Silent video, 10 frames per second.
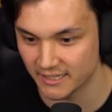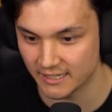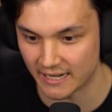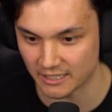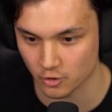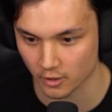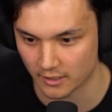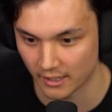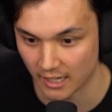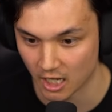need an escort.
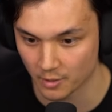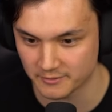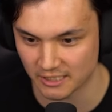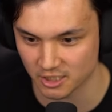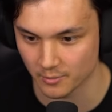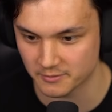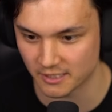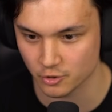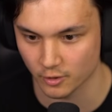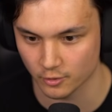Here, come upstairs. Come
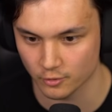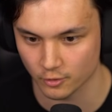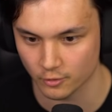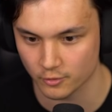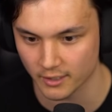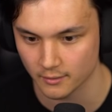upstairs. Quick, quick, quick, quick, quick.